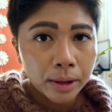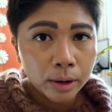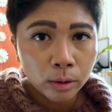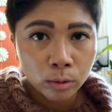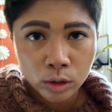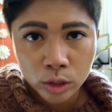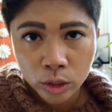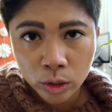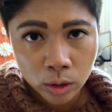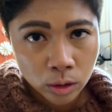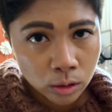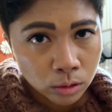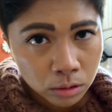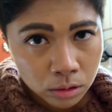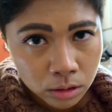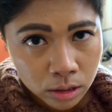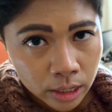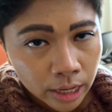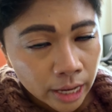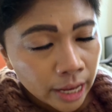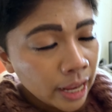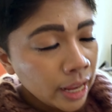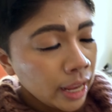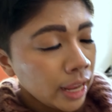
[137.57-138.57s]
end result.
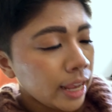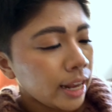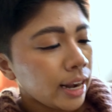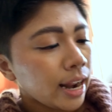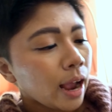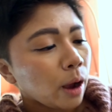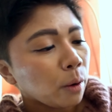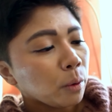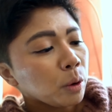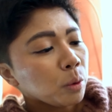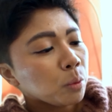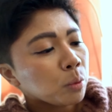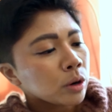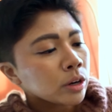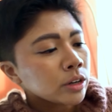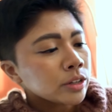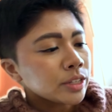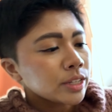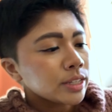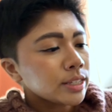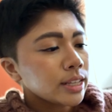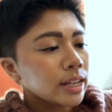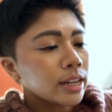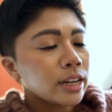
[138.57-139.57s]
And how it works
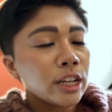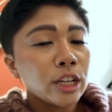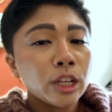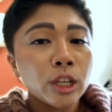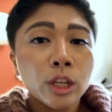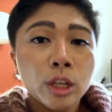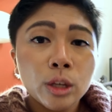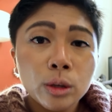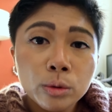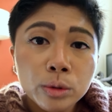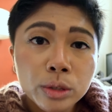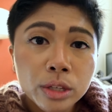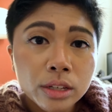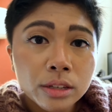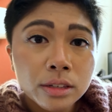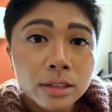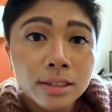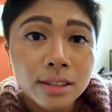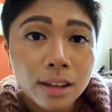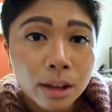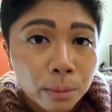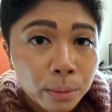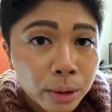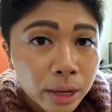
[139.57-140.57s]
is that it uses
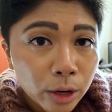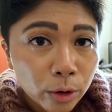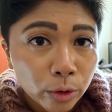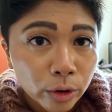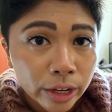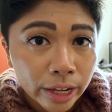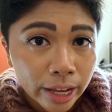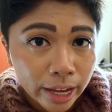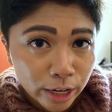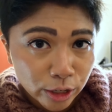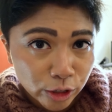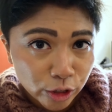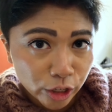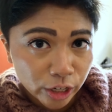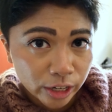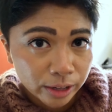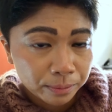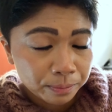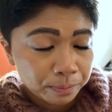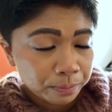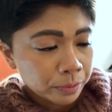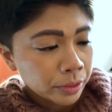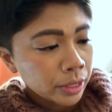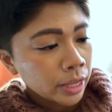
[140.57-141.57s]

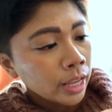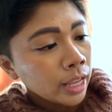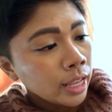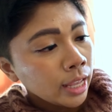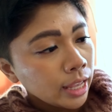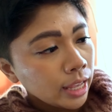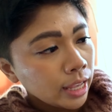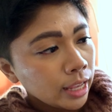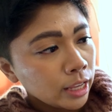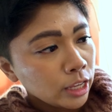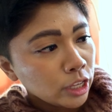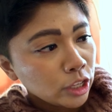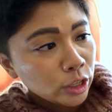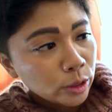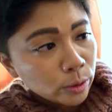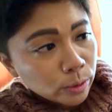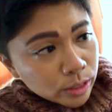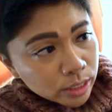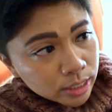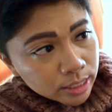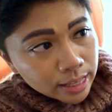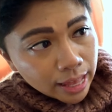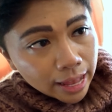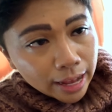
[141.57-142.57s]
sub-irrigation. It
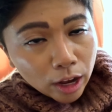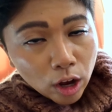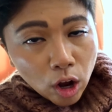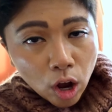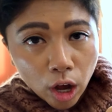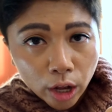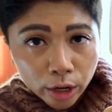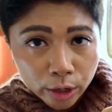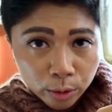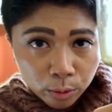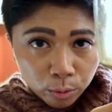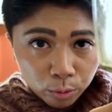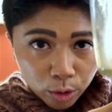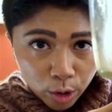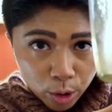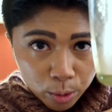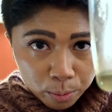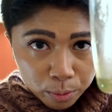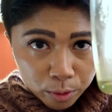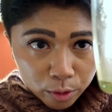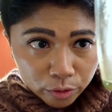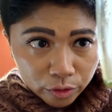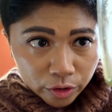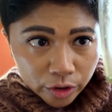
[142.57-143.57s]
uses that cotton
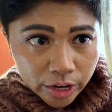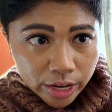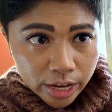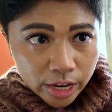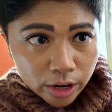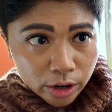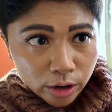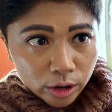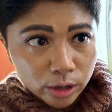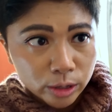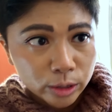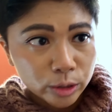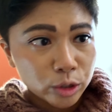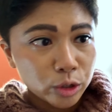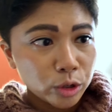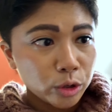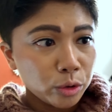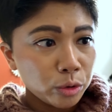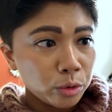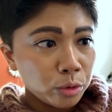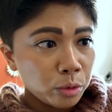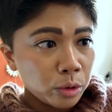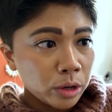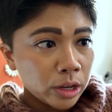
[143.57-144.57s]
rope over here
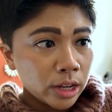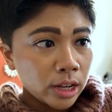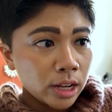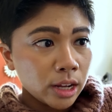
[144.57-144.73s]
to